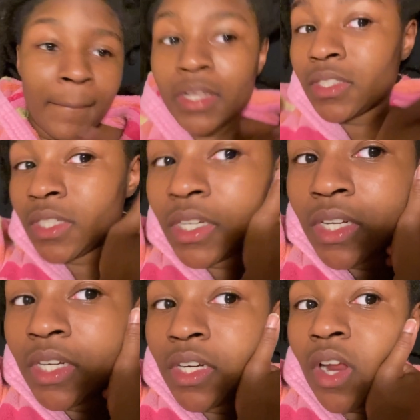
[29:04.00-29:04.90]

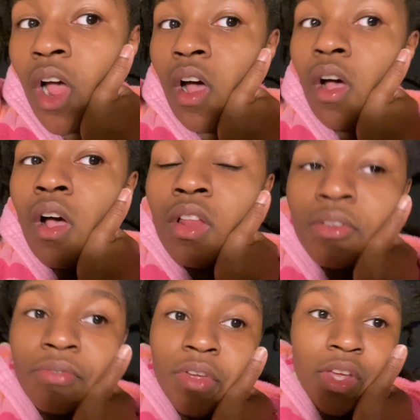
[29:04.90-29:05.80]
Sitting in the Hall
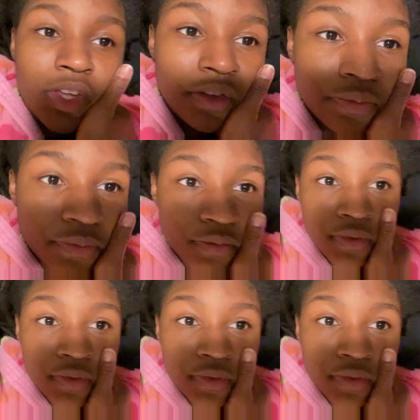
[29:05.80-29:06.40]
of Fame.